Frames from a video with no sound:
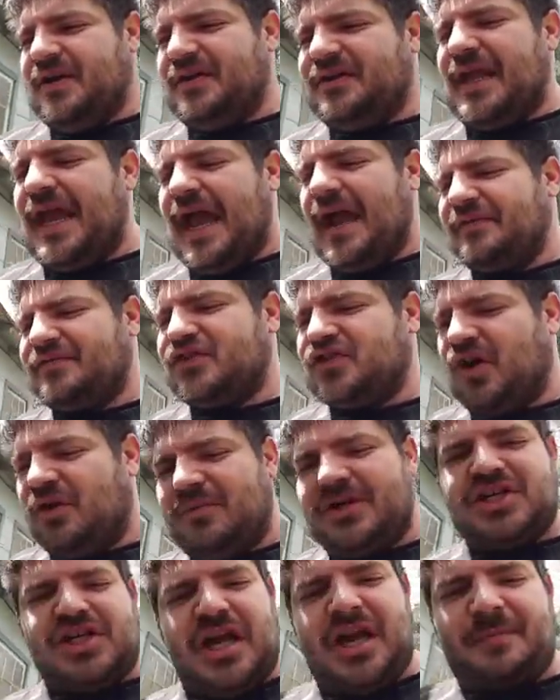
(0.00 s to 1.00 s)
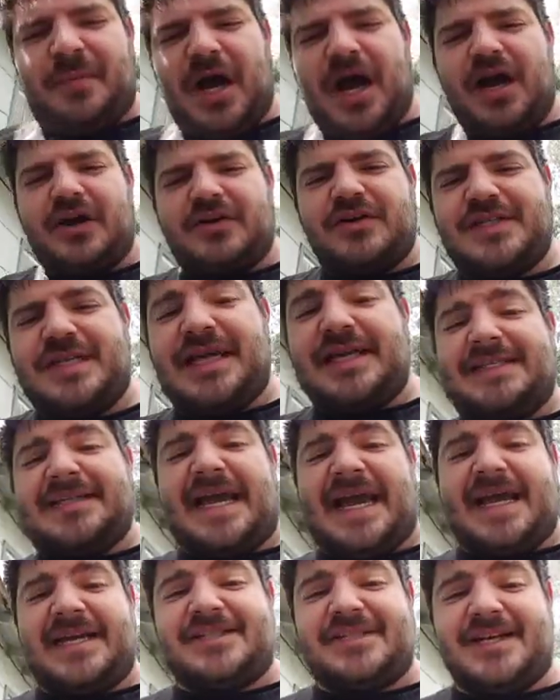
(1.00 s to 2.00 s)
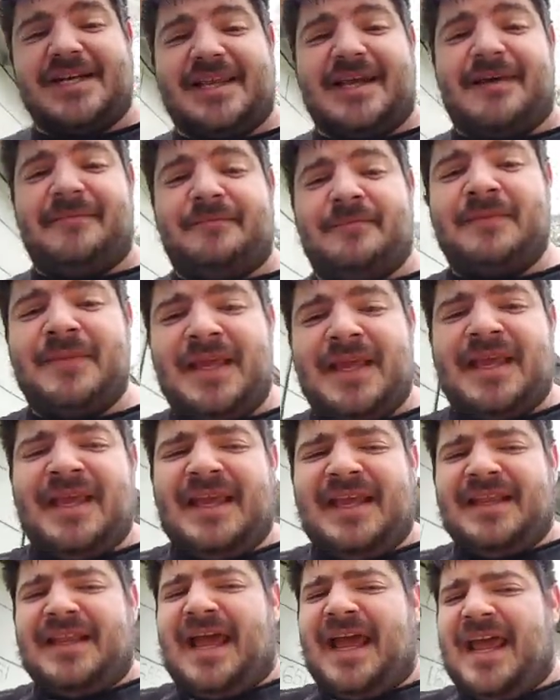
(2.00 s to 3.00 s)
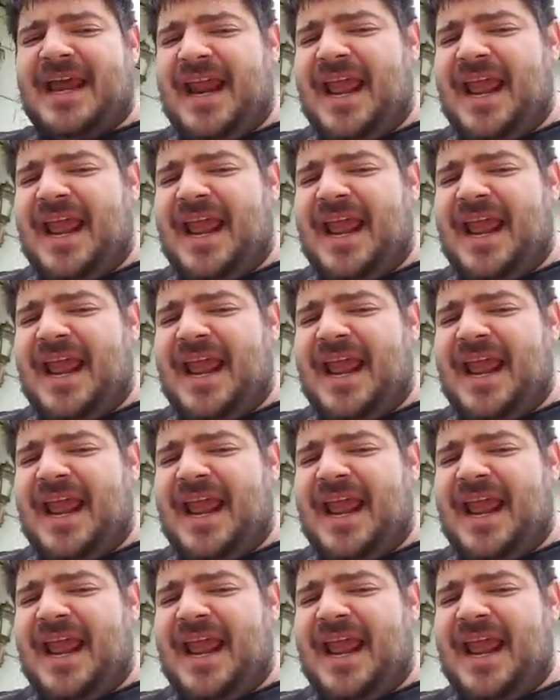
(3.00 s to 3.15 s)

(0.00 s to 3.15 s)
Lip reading: they have so much hypocrisy attached to them that